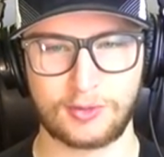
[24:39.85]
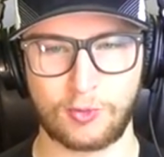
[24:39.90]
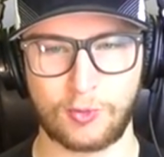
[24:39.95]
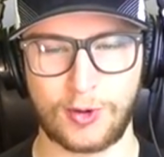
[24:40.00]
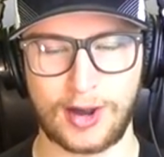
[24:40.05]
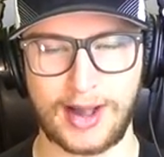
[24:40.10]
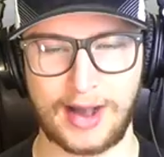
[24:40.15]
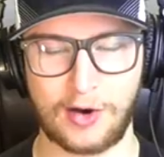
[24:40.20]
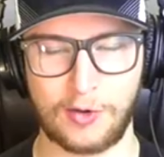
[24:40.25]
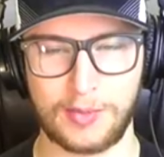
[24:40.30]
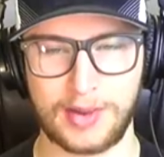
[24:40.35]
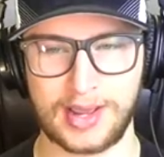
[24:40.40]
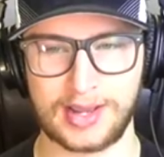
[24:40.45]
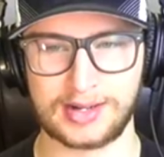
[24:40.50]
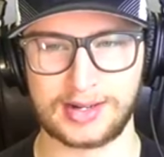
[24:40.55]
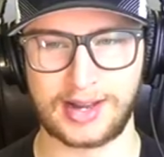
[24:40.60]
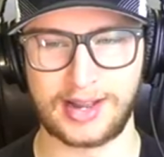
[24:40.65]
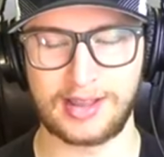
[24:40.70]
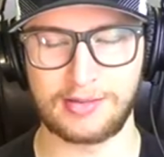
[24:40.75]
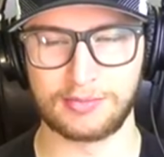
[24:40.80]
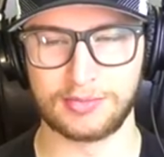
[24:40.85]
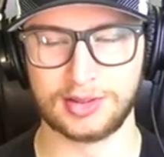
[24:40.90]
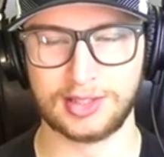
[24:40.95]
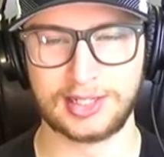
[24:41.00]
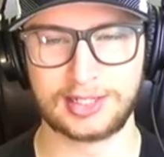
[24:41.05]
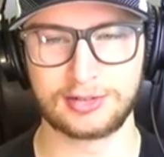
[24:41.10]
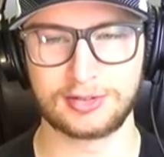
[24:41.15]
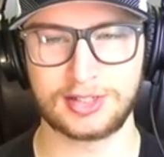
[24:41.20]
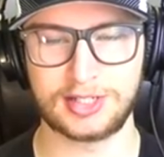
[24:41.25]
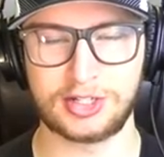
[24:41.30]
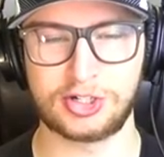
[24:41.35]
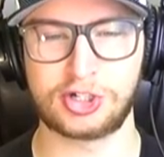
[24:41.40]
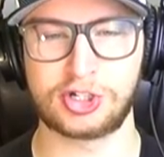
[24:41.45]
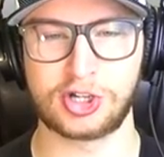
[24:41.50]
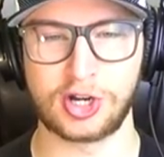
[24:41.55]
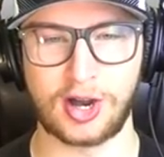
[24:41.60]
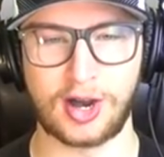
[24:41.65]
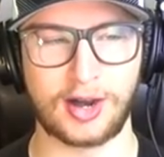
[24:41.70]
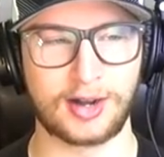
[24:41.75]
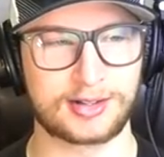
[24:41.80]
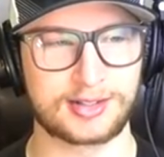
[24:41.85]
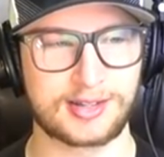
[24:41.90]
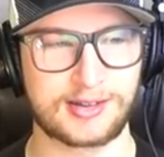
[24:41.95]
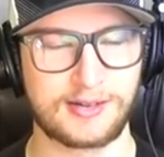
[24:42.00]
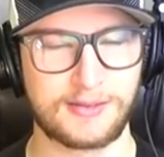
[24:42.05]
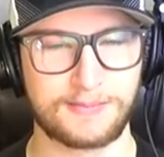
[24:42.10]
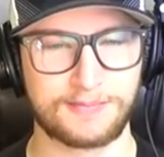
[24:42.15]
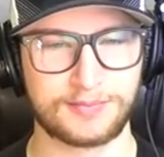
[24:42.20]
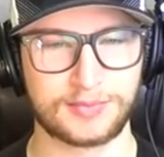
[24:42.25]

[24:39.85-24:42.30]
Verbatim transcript: Wow, man. I am literally shocked.